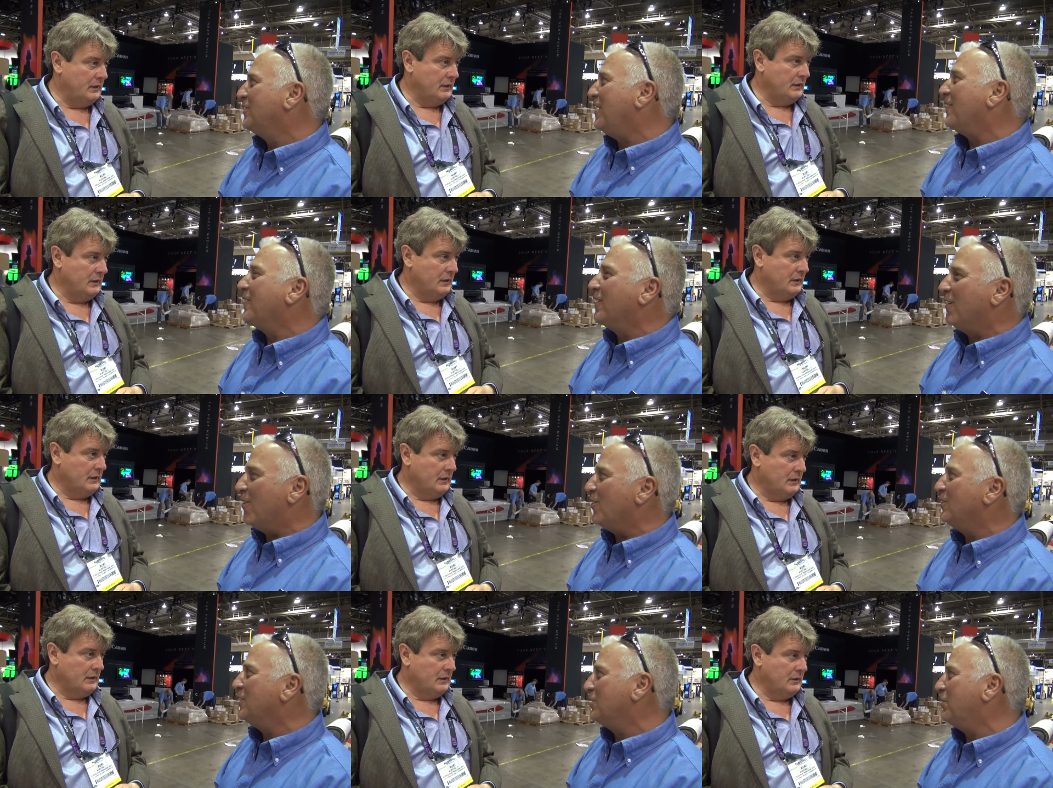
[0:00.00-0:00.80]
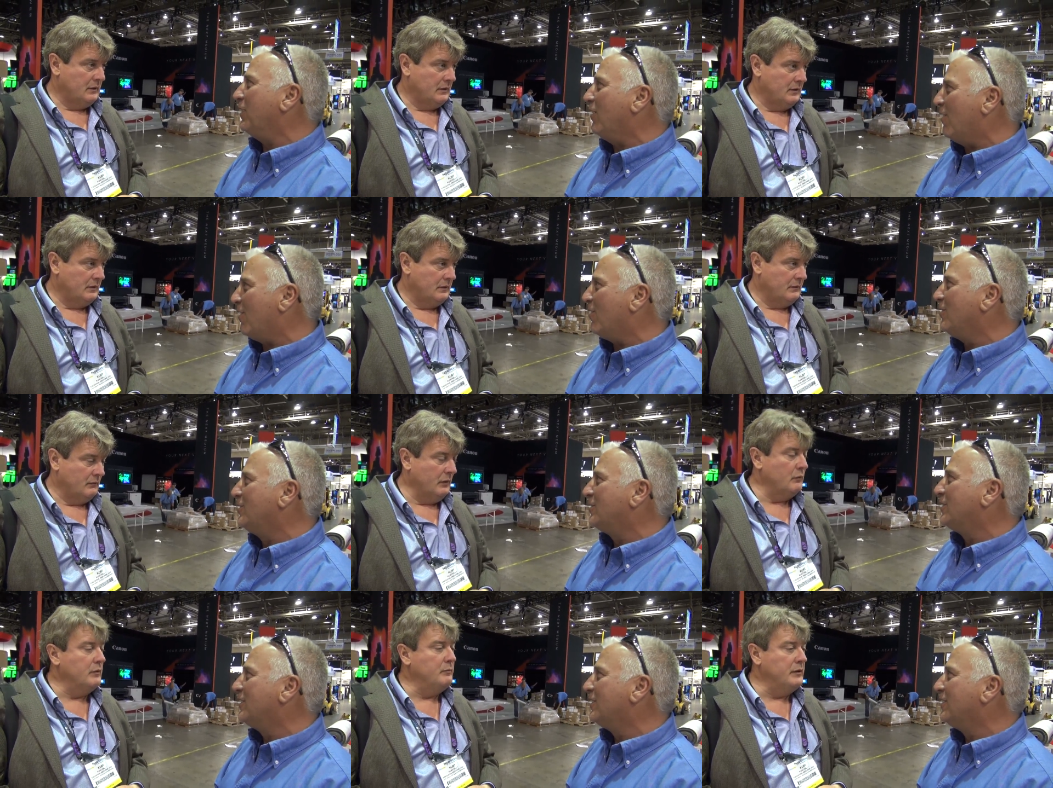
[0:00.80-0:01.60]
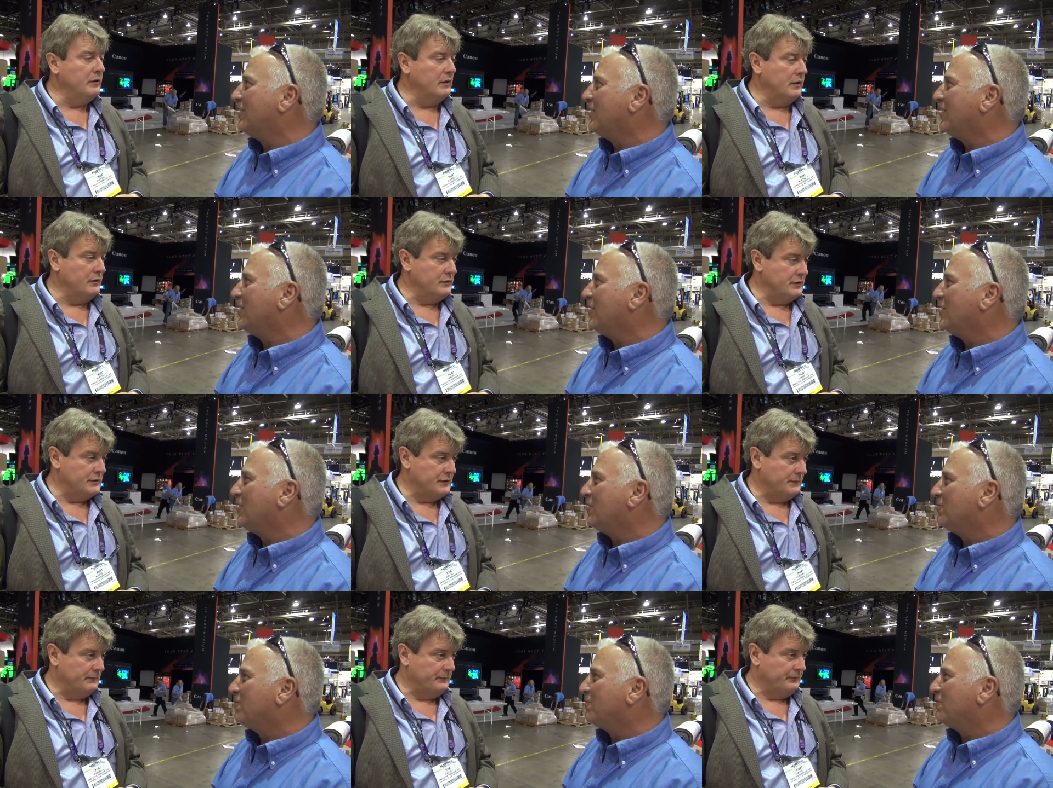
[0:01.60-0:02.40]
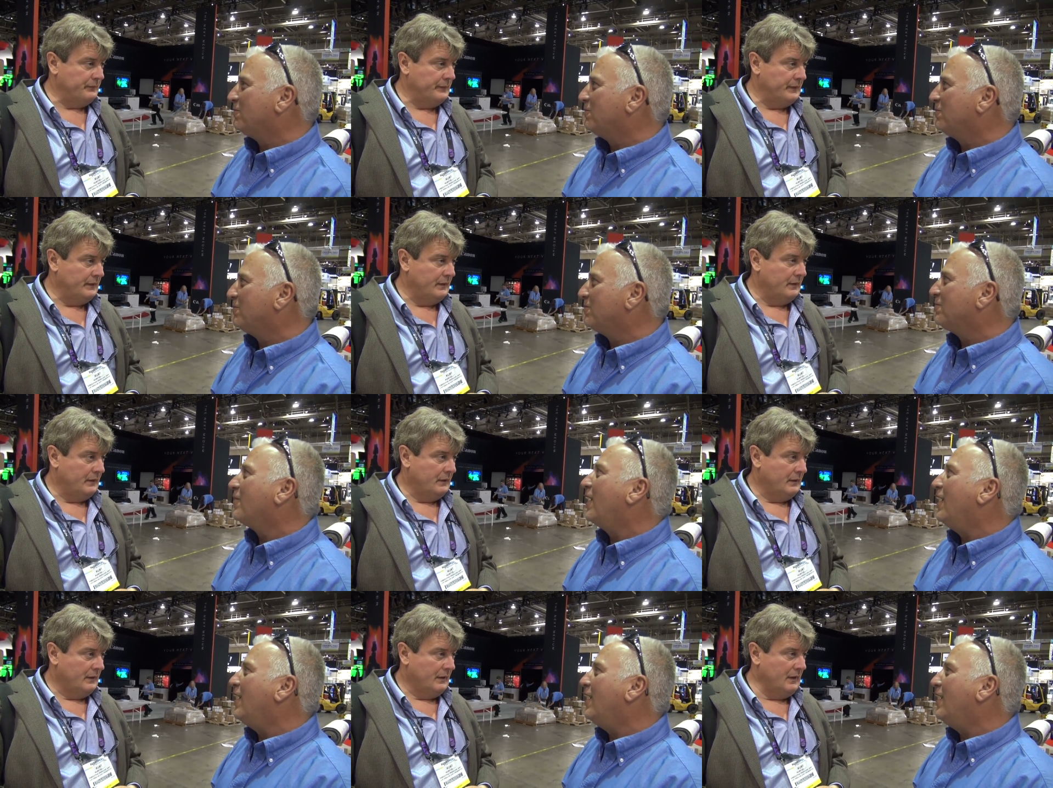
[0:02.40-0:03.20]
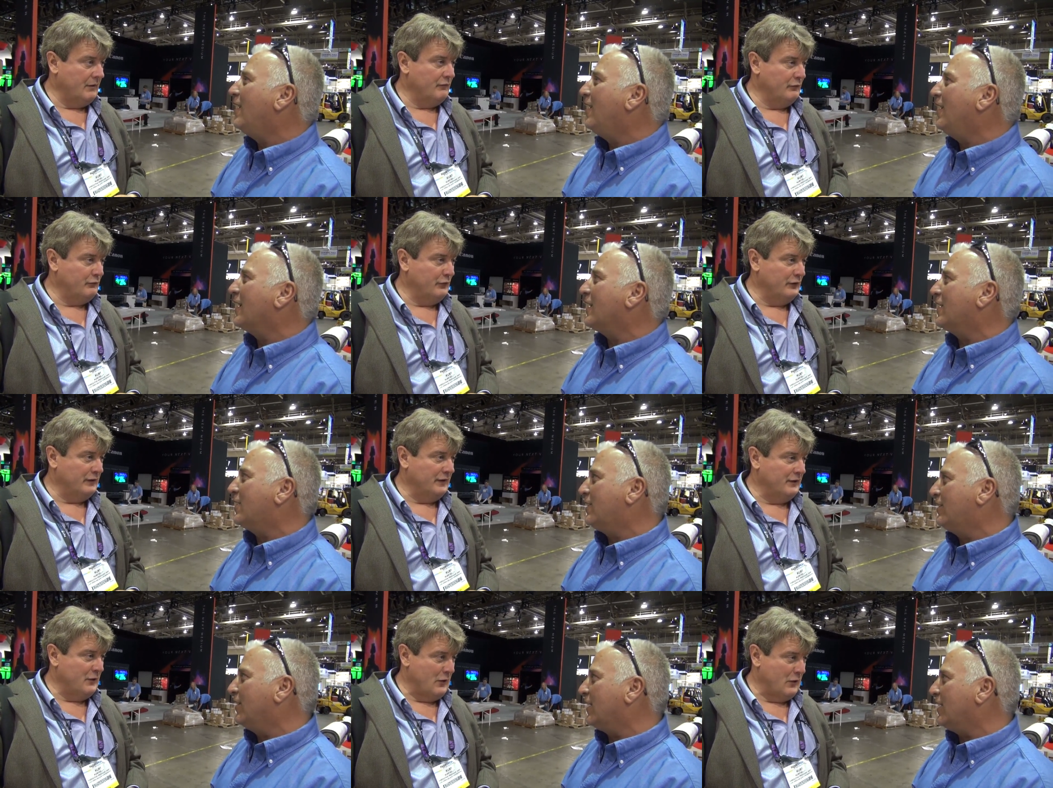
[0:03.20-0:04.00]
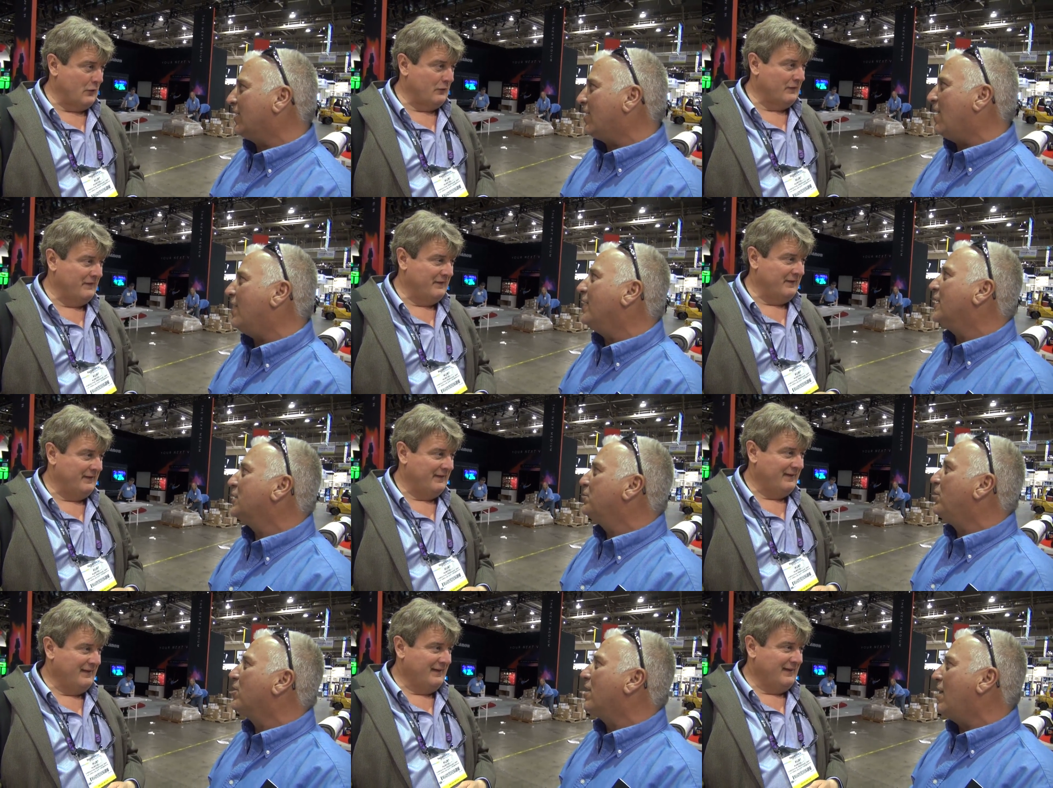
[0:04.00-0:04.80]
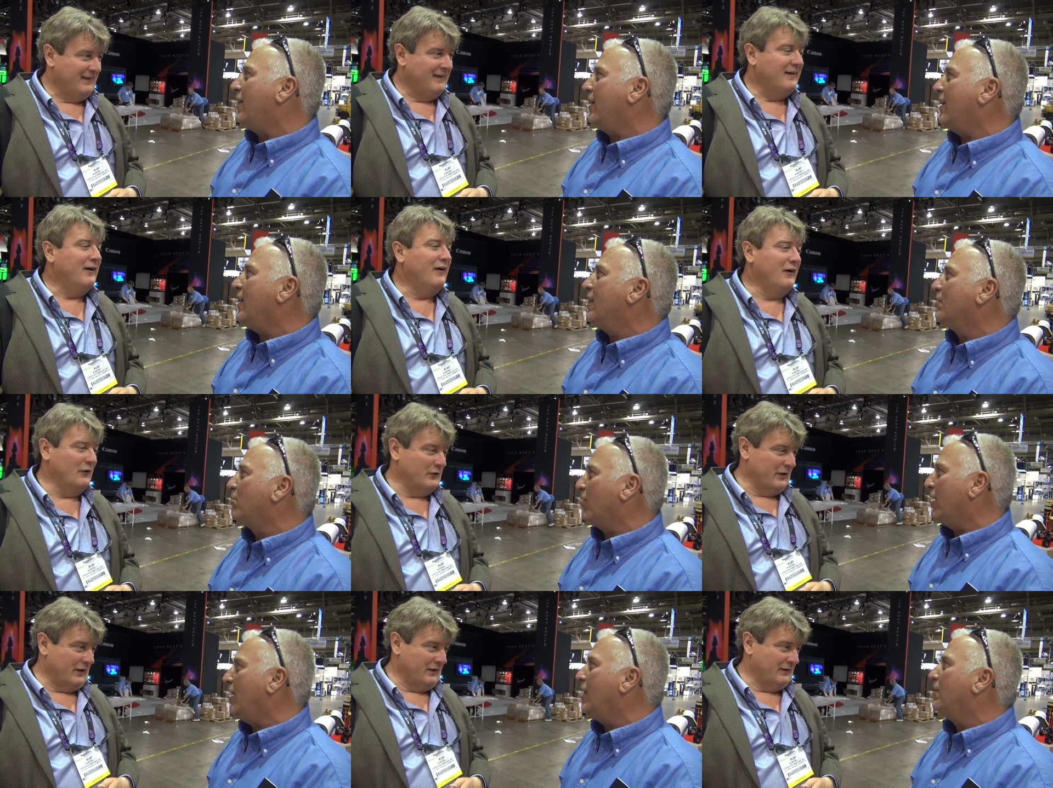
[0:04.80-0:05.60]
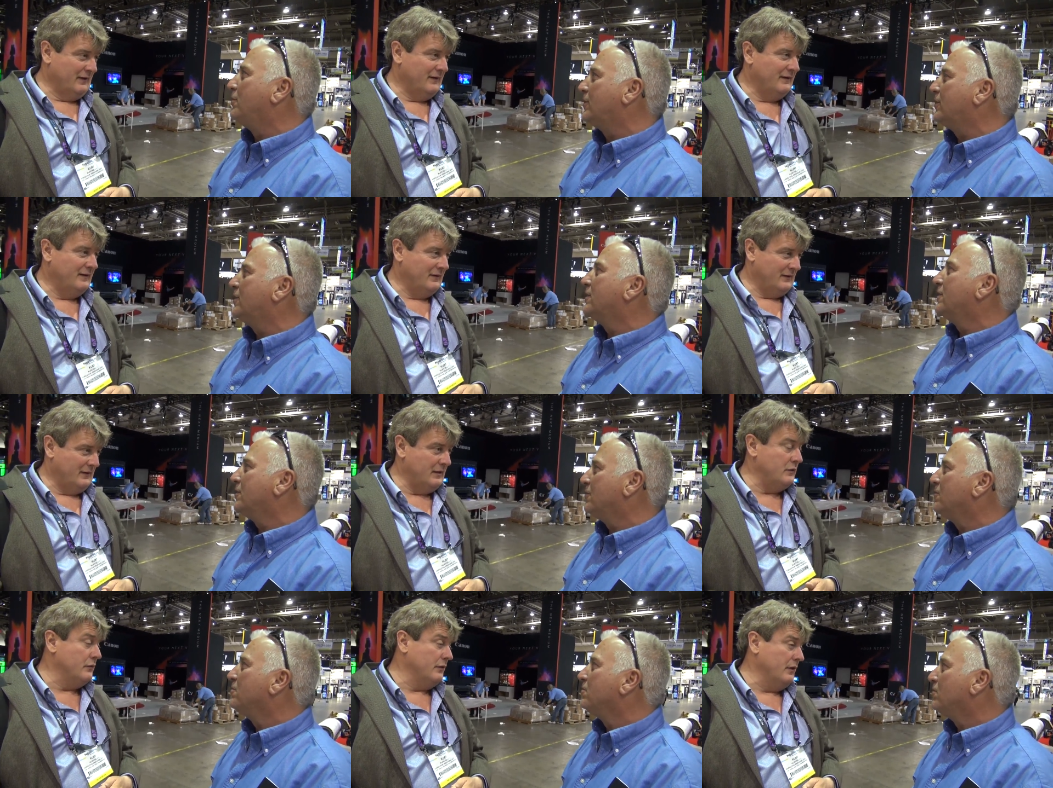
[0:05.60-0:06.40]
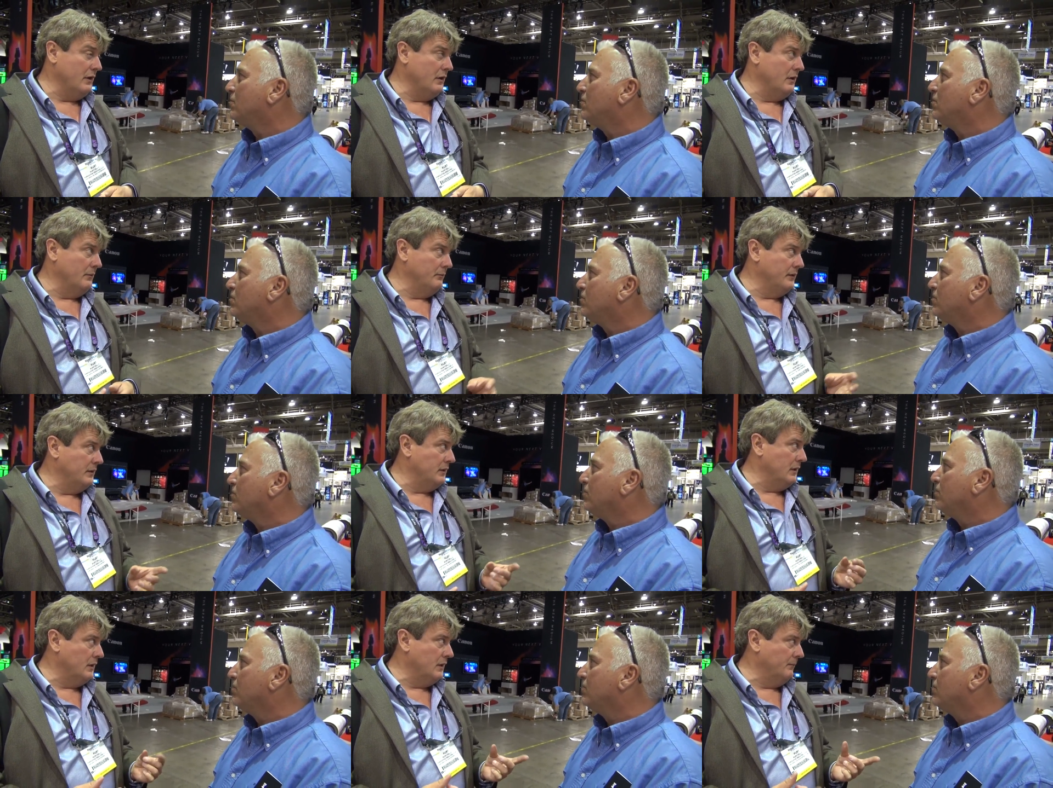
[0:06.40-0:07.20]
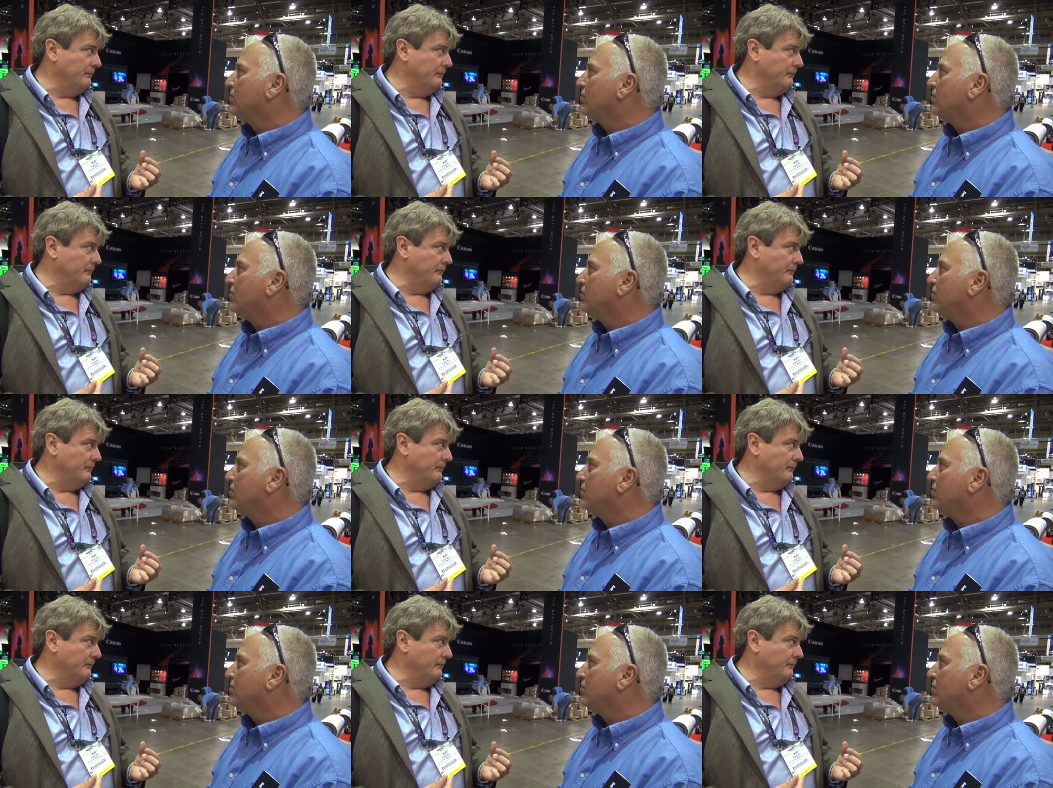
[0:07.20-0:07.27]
Speaker 1: not the largest, but large.
Speaker 2: What would be the largest? I have uh, a feeling a, I know. Like Con
Speaker 1: Expo, Con Ag, Okay. You, um,
Speaker 2: the